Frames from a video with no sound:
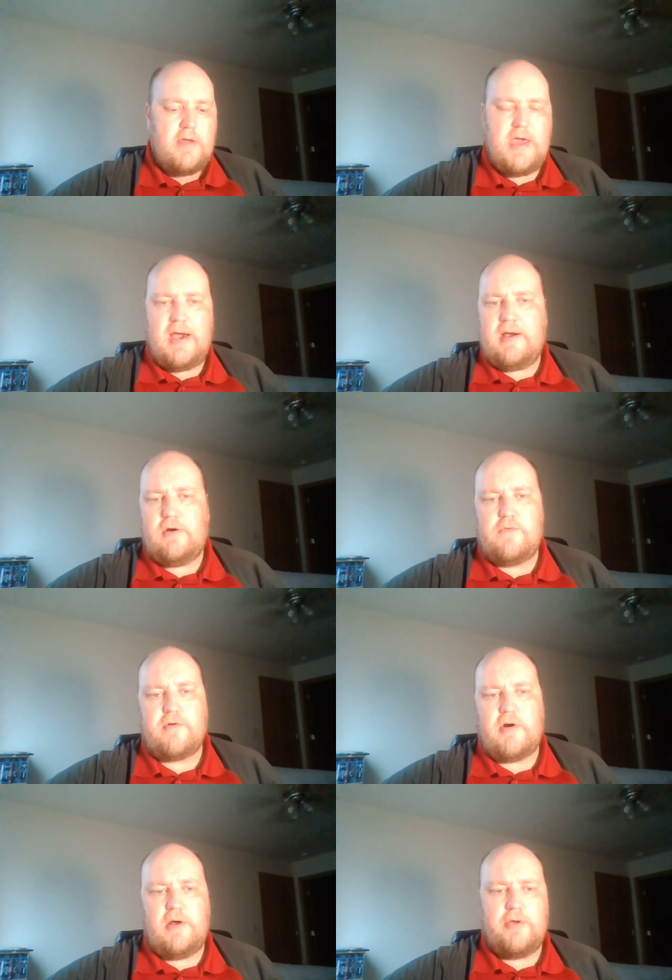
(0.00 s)
yeah,
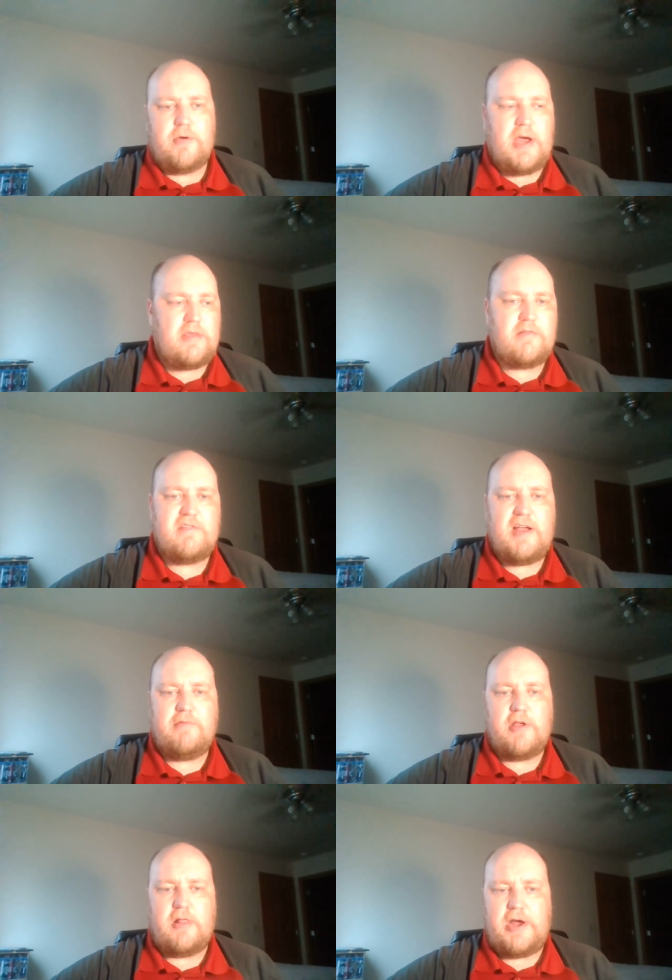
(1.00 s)
overall though, guys, there's
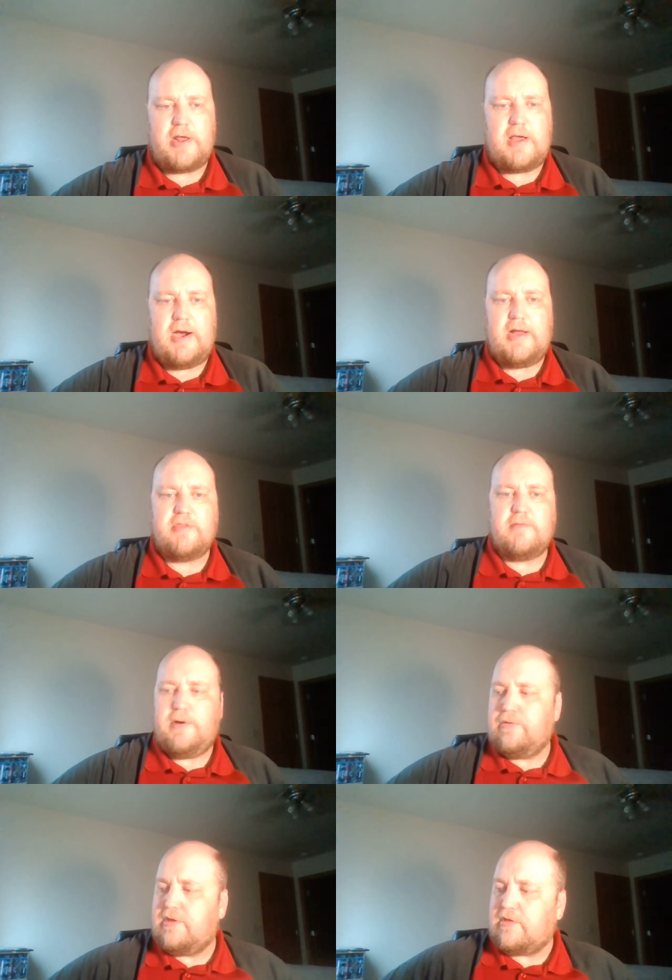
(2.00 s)
not really a lot of cons
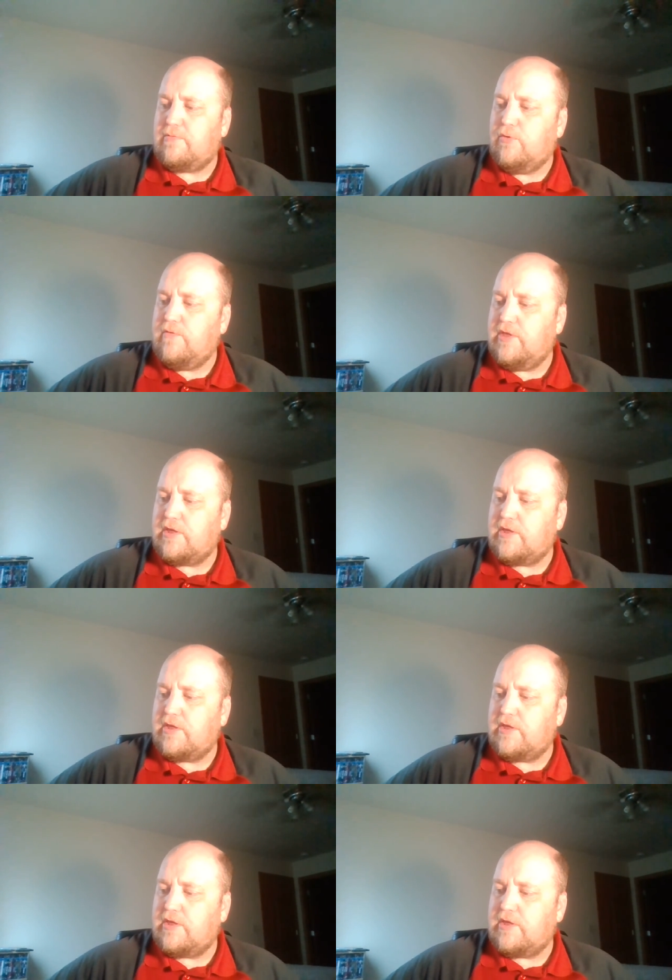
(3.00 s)
about this movie.